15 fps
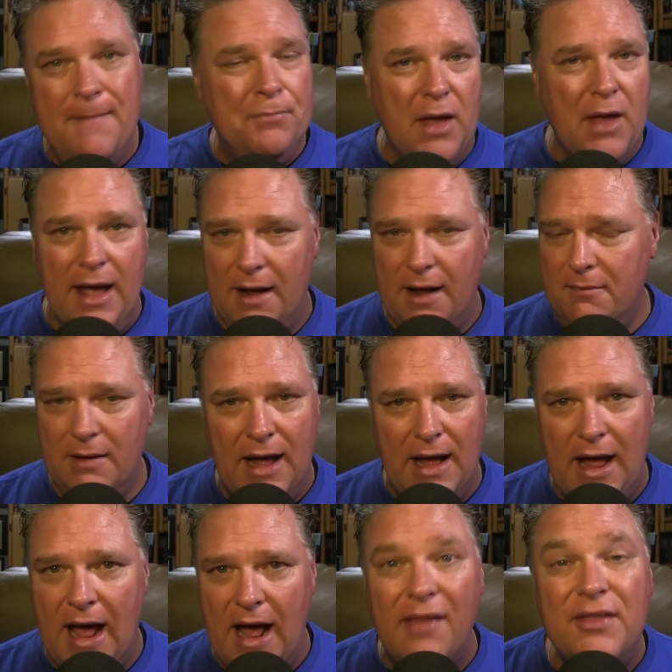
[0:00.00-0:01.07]
at
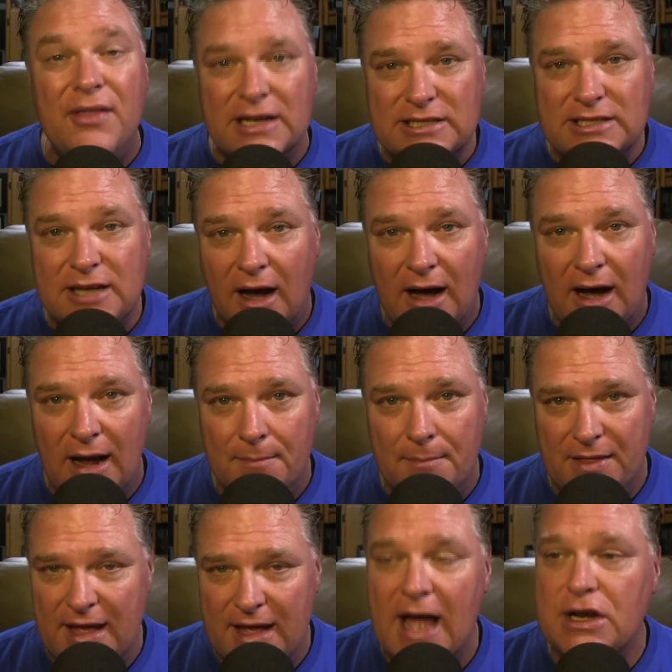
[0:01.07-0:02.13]
this time in
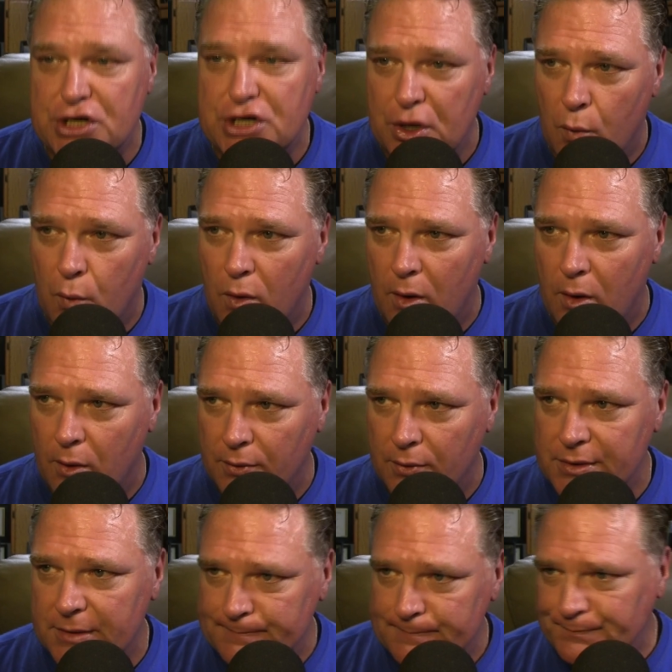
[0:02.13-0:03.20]
the ancient world.
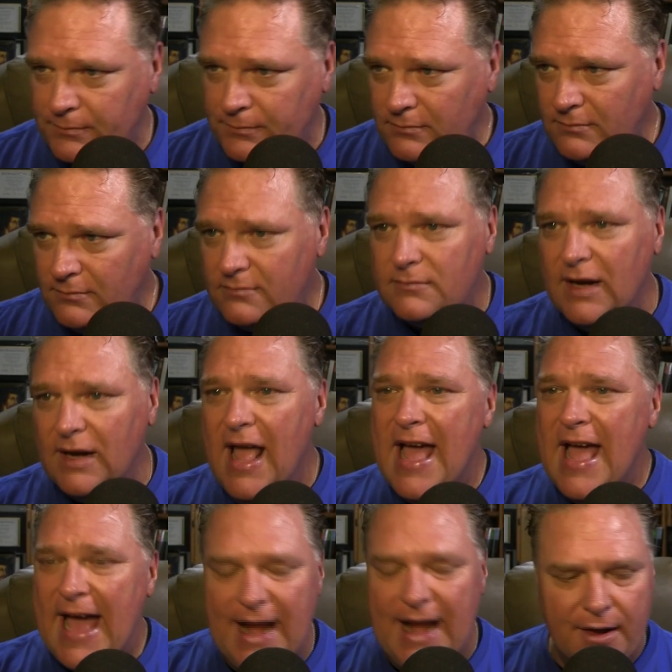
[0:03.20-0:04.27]

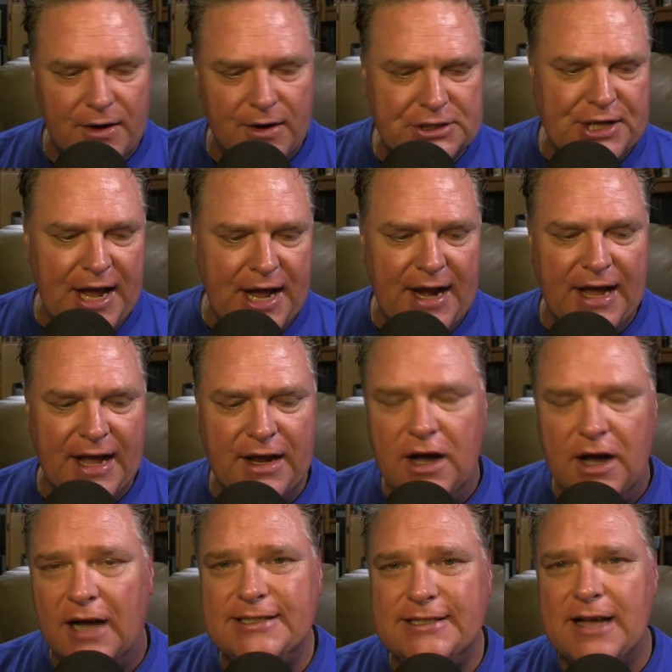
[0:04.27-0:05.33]
And understanding it,
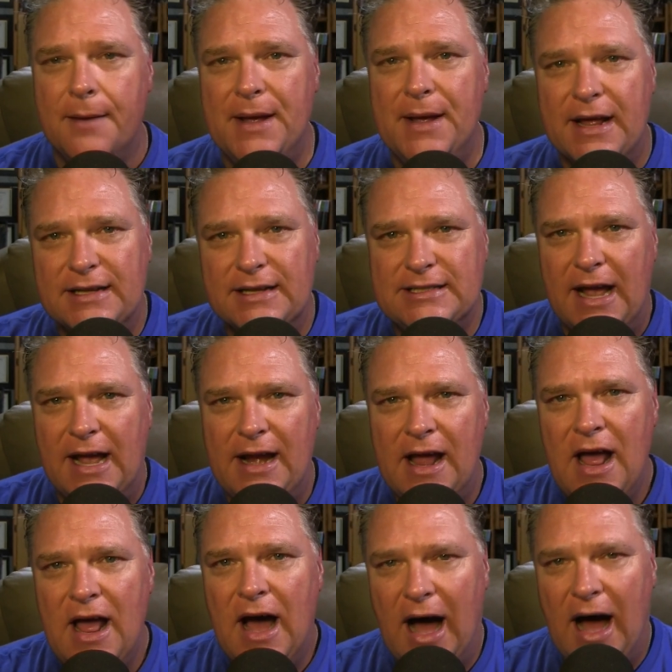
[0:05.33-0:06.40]
God's coming in and saying,
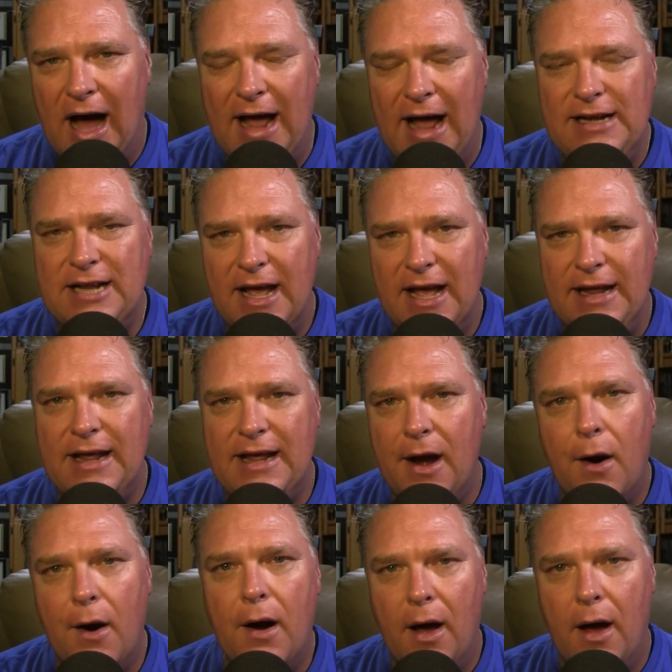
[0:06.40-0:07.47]
I take
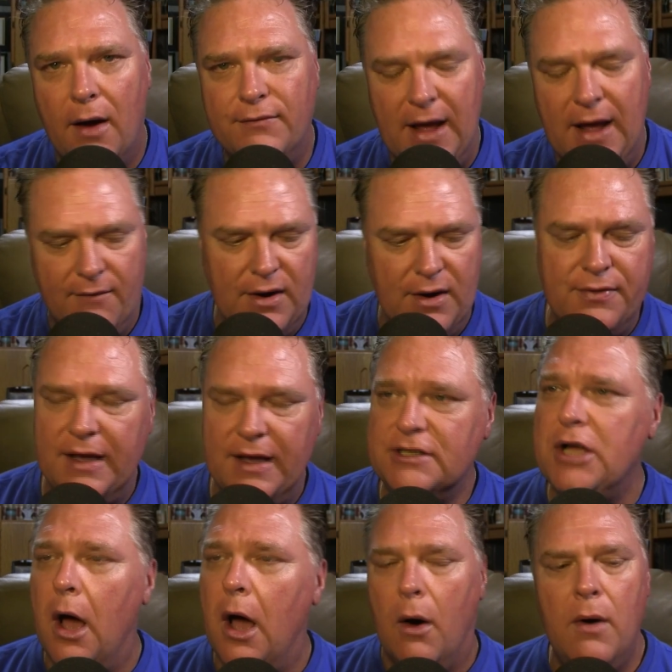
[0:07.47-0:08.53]
care of everything.
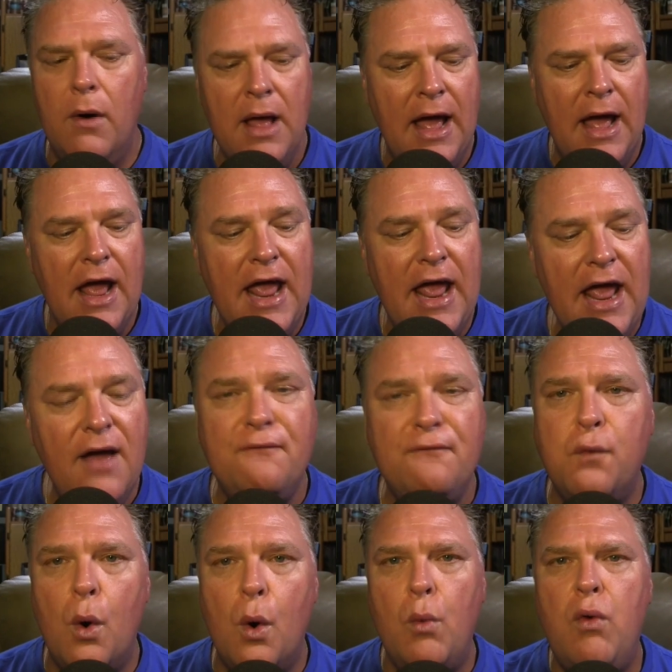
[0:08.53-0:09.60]
So if
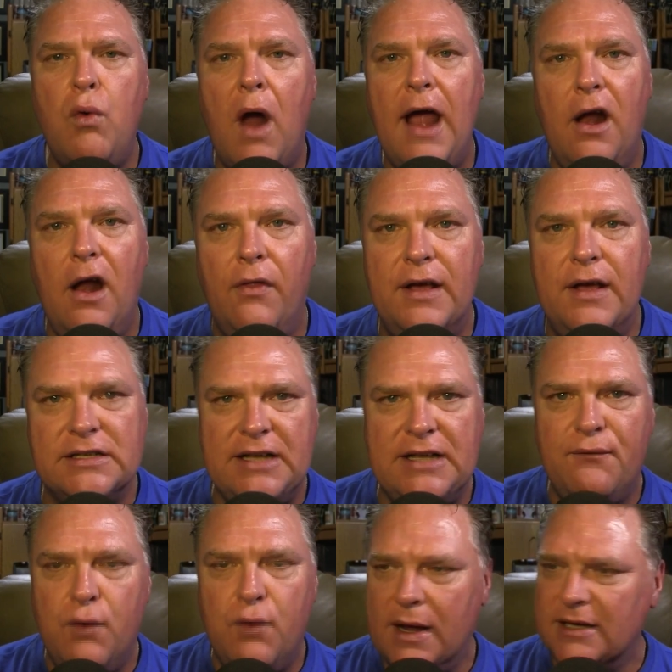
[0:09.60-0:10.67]
we're right on this,
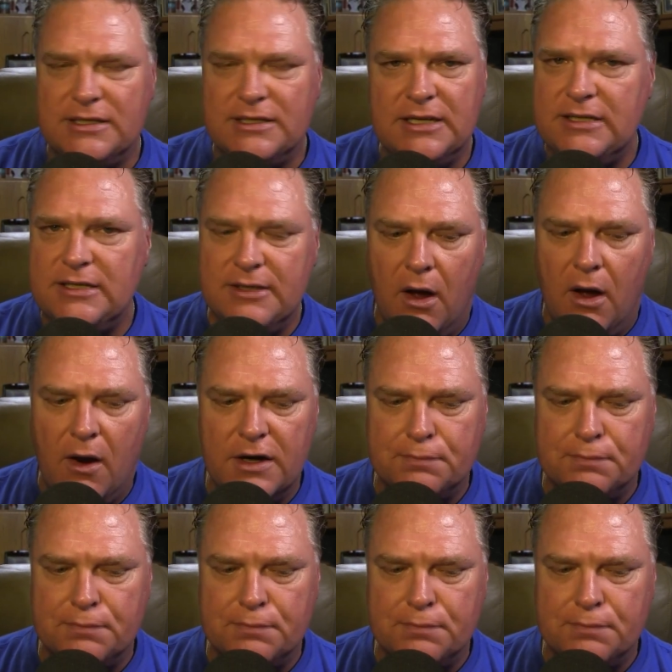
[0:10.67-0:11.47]
because this is the hardest